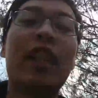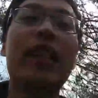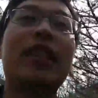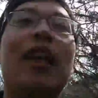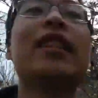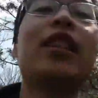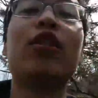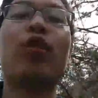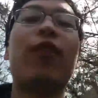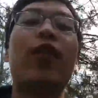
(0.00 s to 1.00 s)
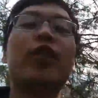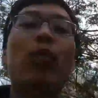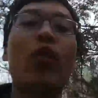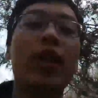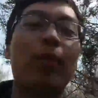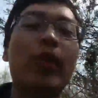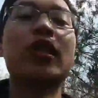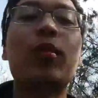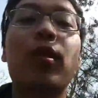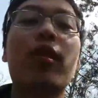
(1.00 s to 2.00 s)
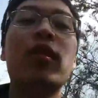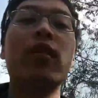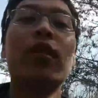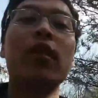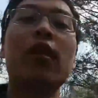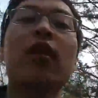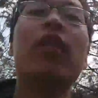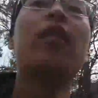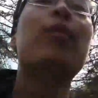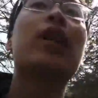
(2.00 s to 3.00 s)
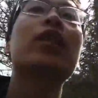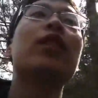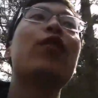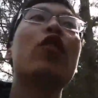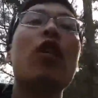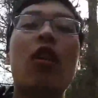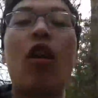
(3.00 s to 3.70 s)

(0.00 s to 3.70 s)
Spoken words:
And this ties into the first point and principle. Because if you're not